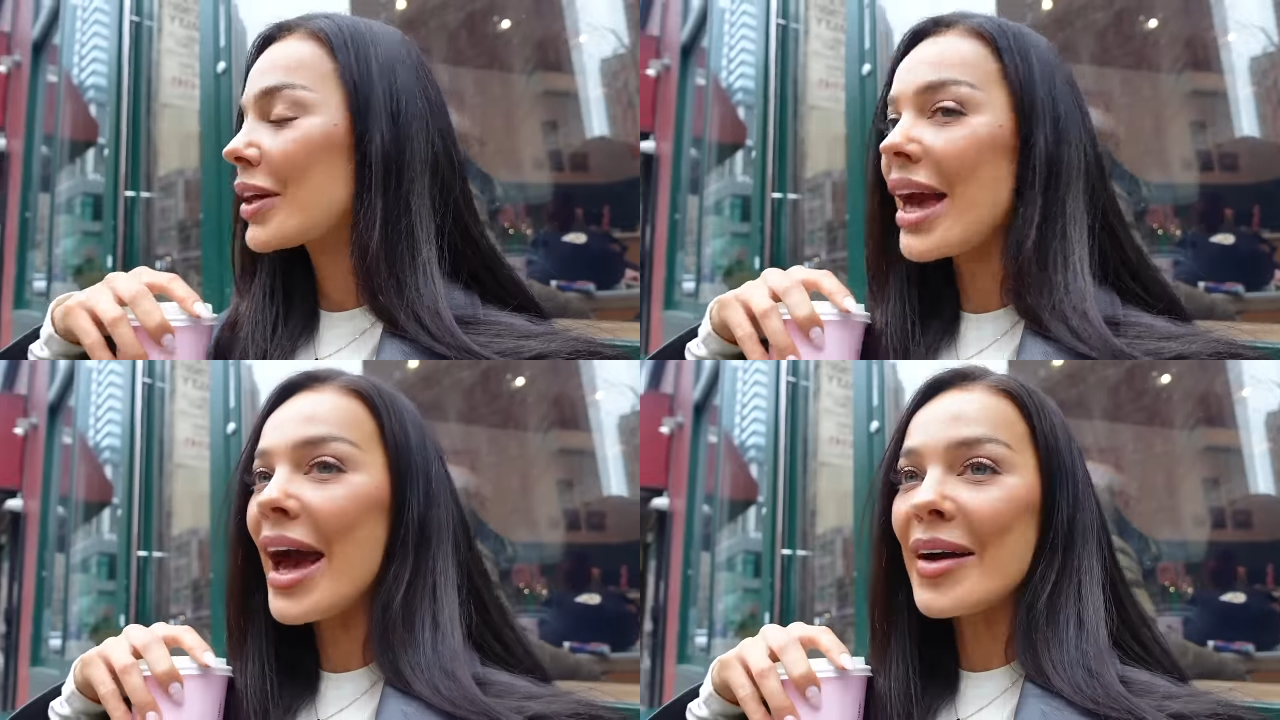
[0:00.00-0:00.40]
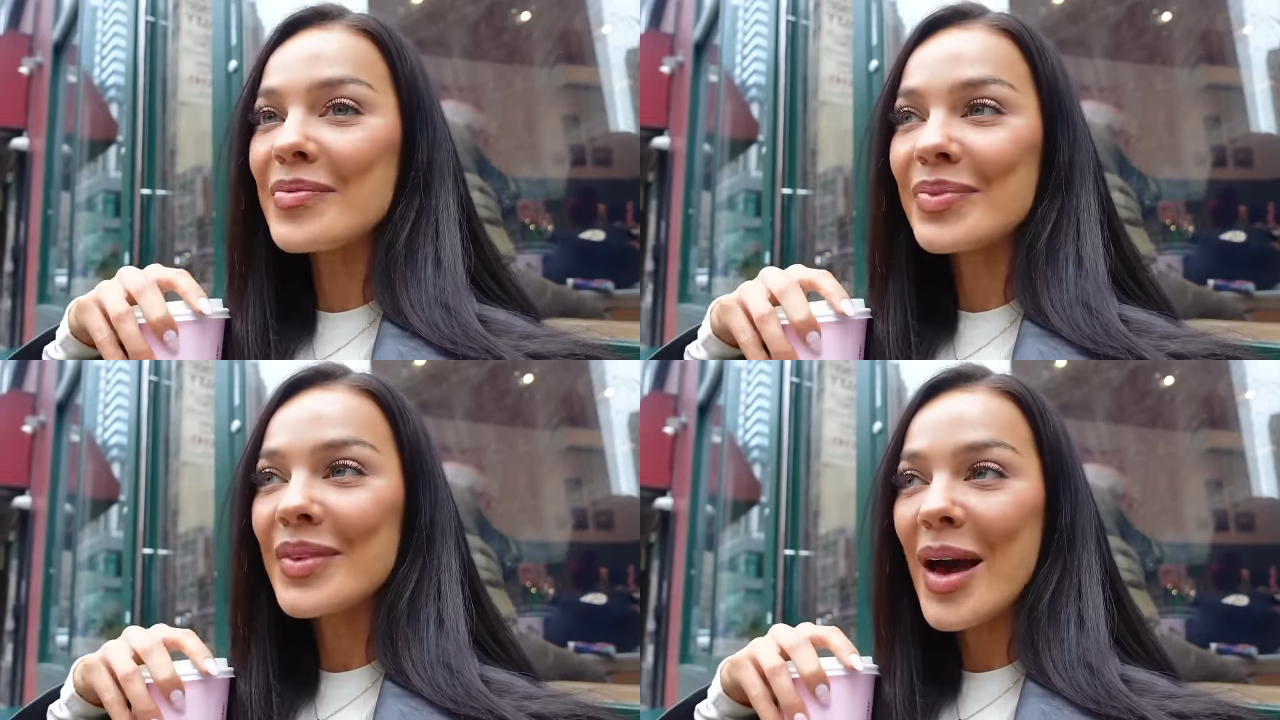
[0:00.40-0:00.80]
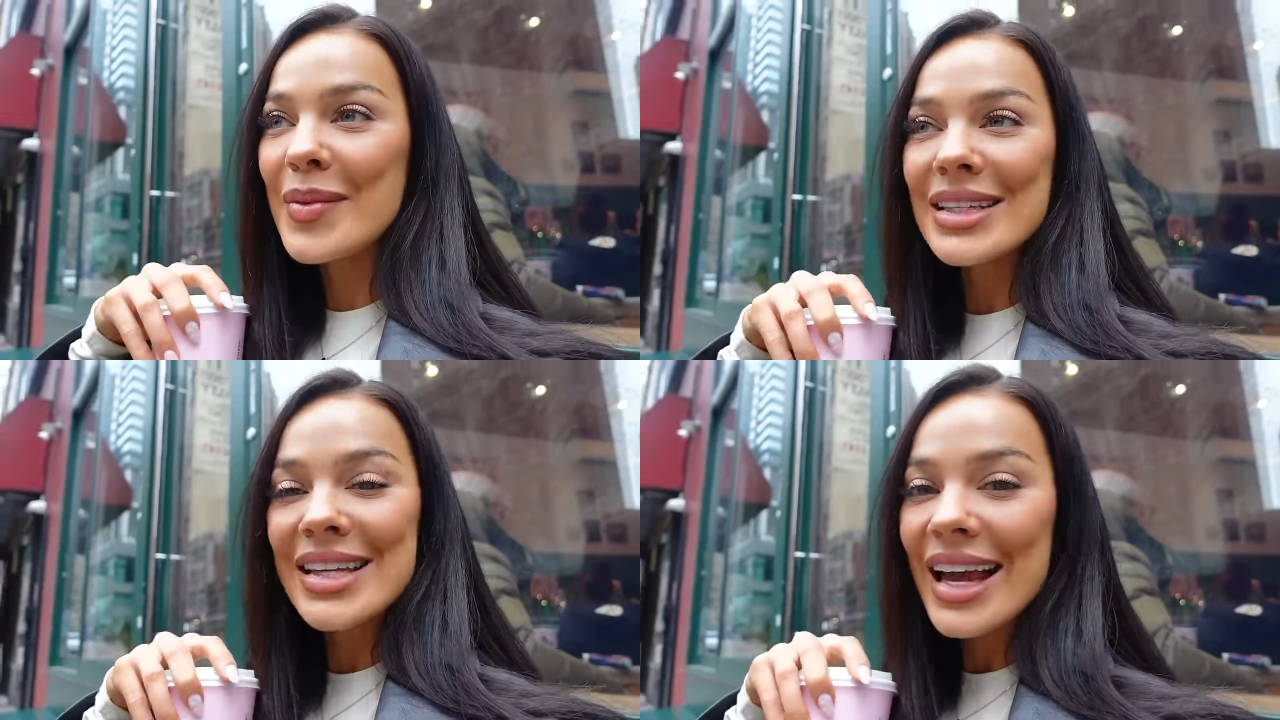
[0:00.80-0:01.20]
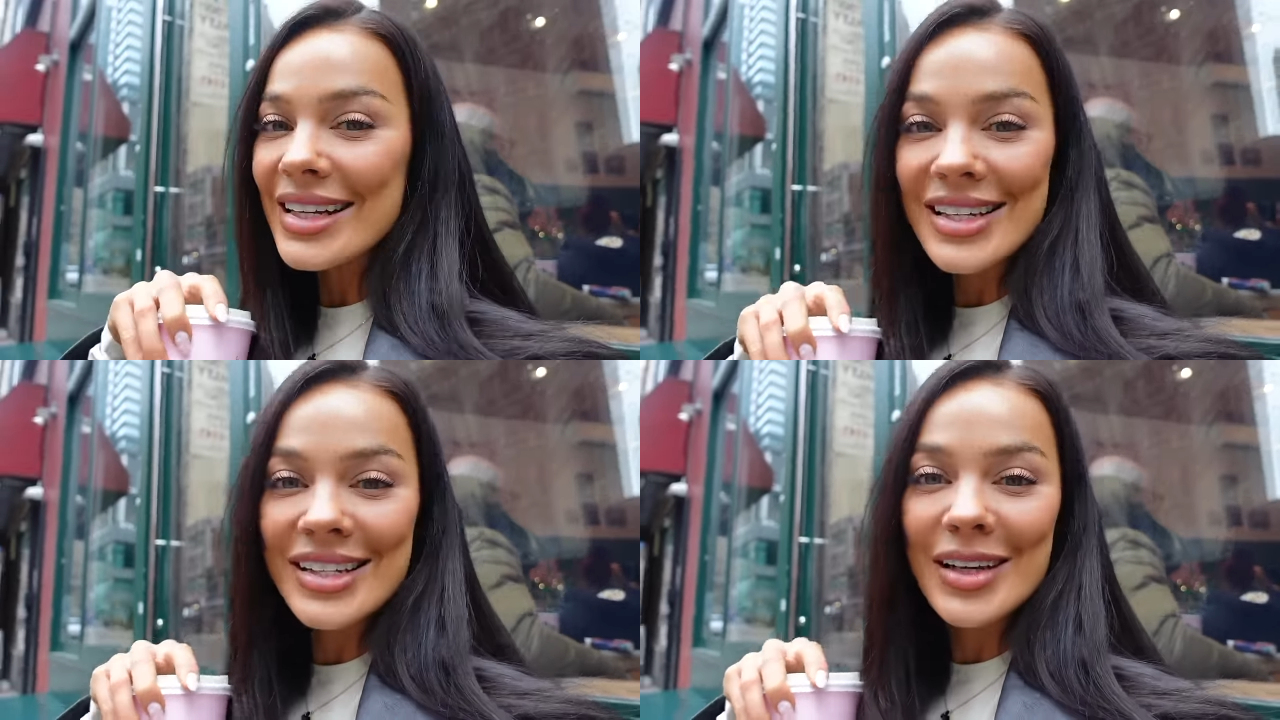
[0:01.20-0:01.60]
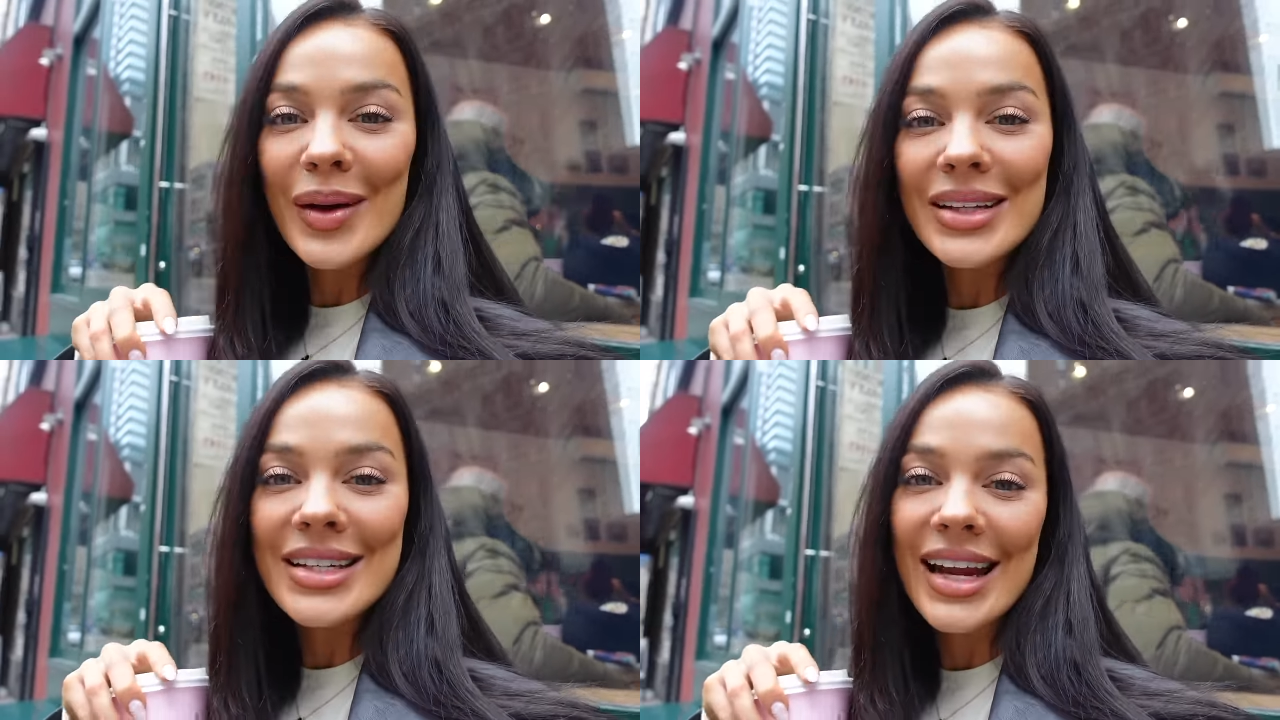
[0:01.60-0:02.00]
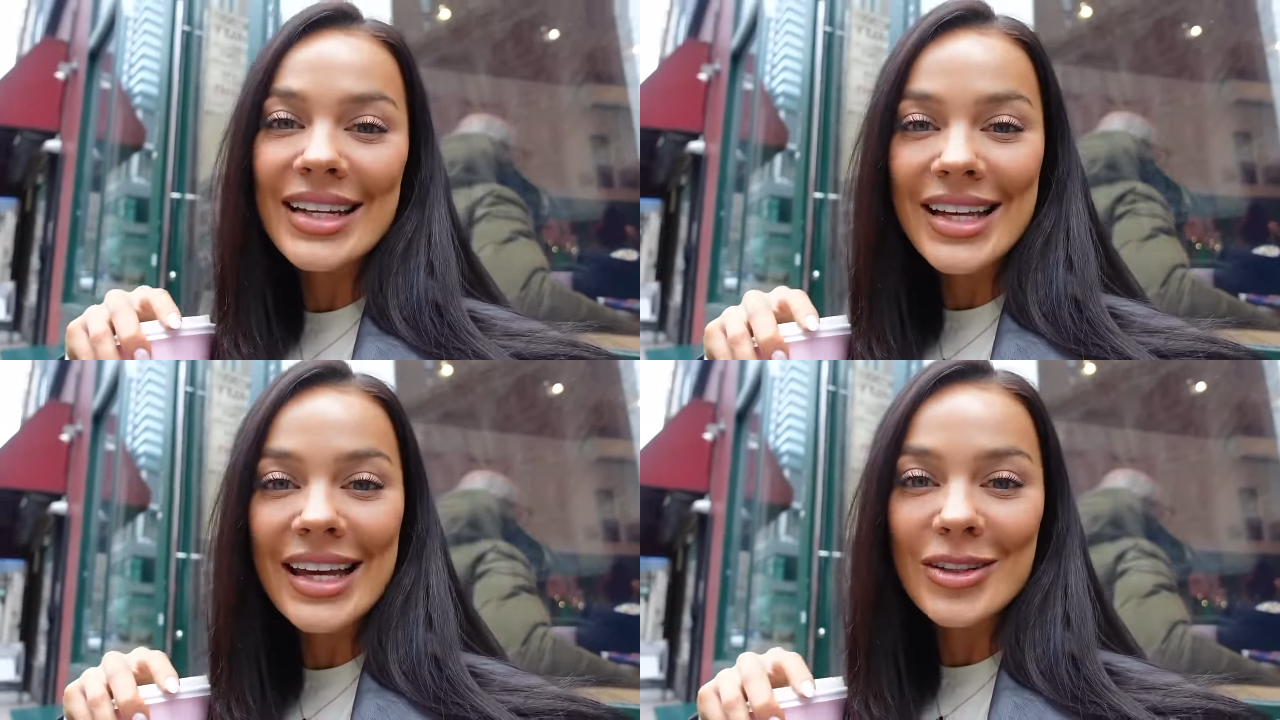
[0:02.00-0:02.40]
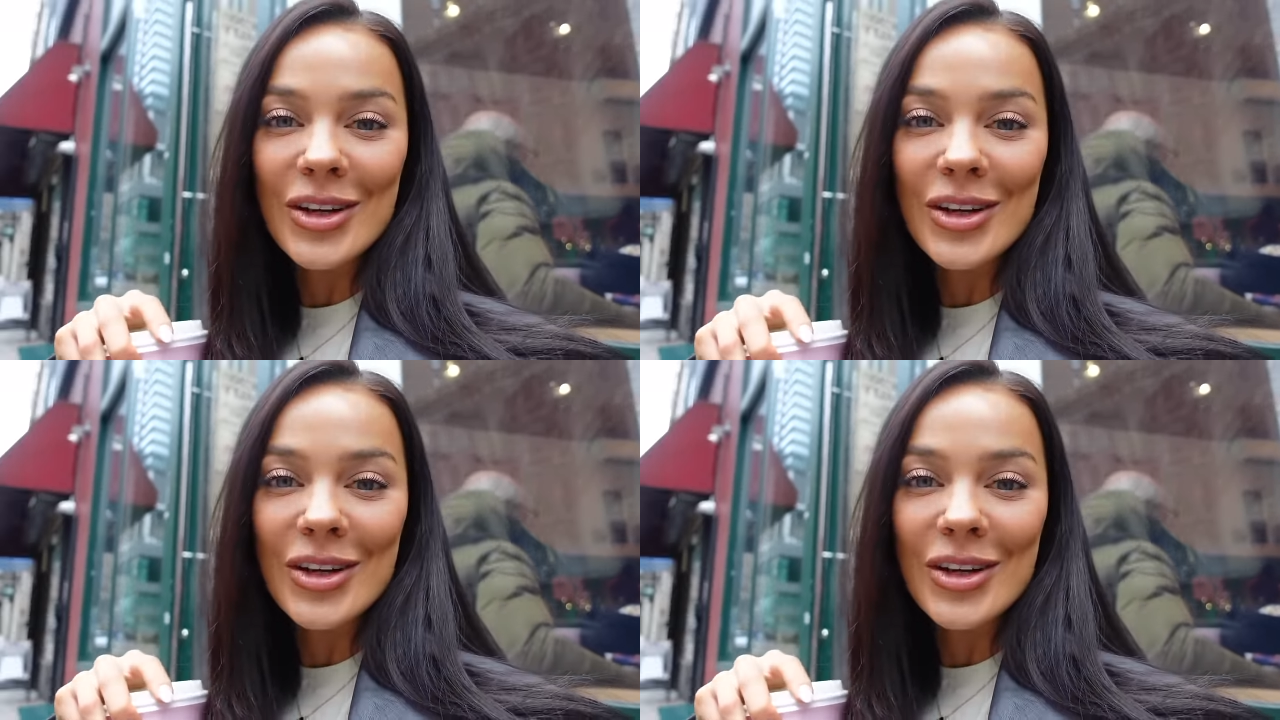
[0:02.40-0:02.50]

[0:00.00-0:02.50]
yeah, I'm excited to see where today takes